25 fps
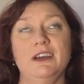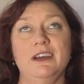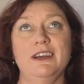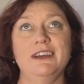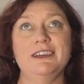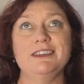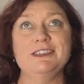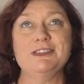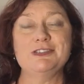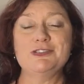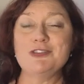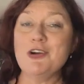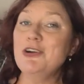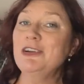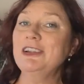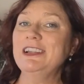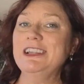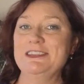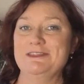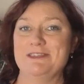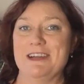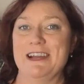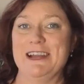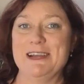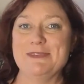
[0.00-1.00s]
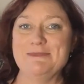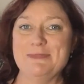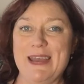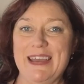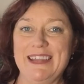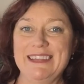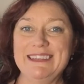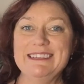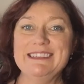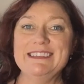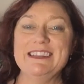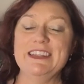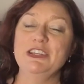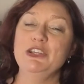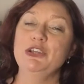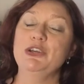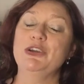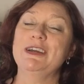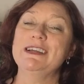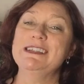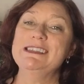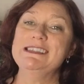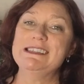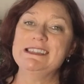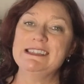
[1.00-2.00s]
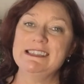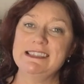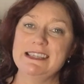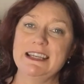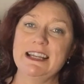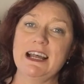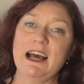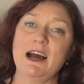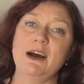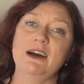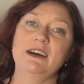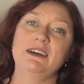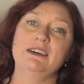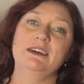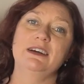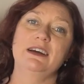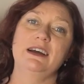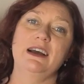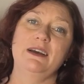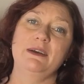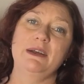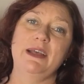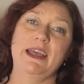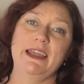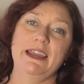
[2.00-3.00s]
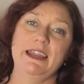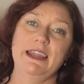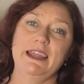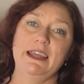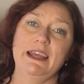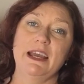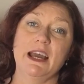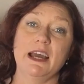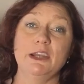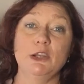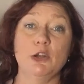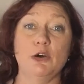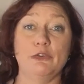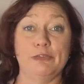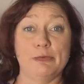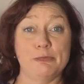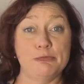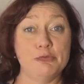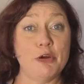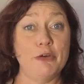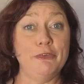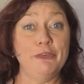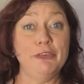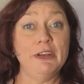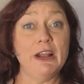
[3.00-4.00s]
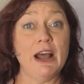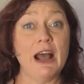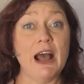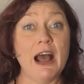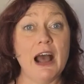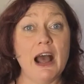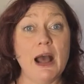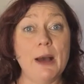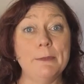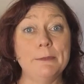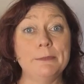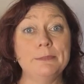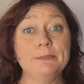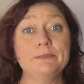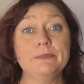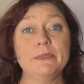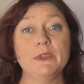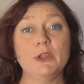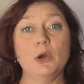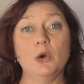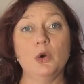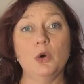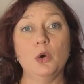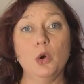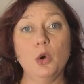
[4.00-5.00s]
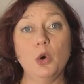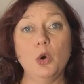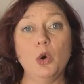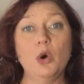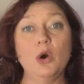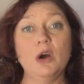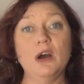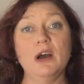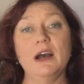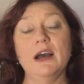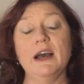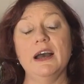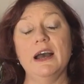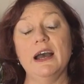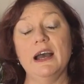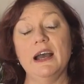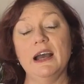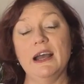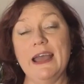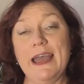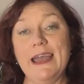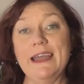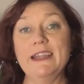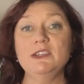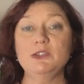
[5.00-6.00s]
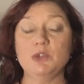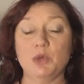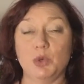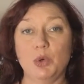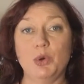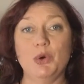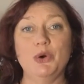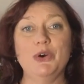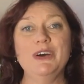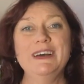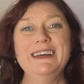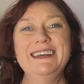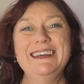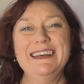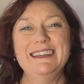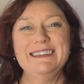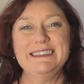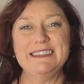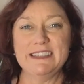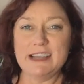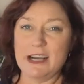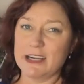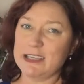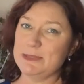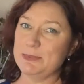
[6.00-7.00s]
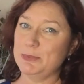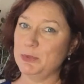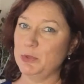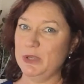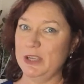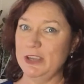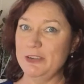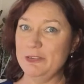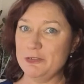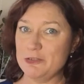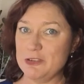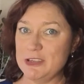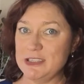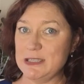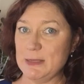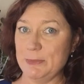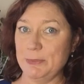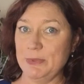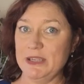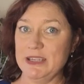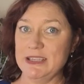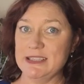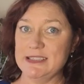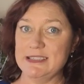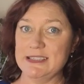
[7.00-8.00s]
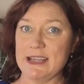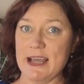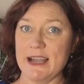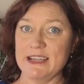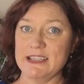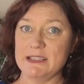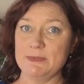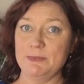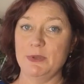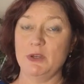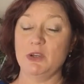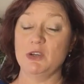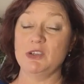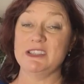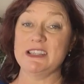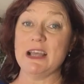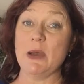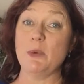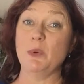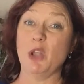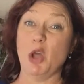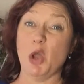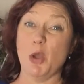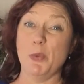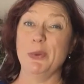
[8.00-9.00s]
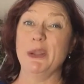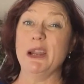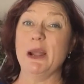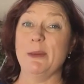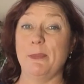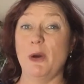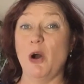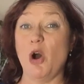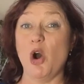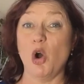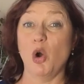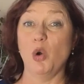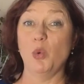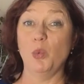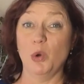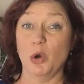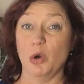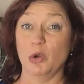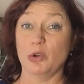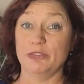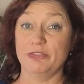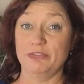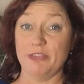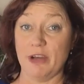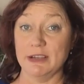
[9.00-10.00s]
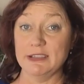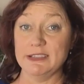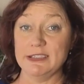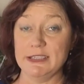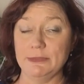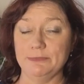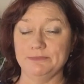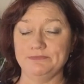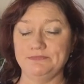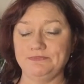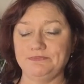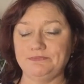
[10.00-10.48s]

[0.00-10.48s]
strongly recommend that you consider getting a not-for-profit arm or deductible gift recipient status, because that will open up a whole world of funding.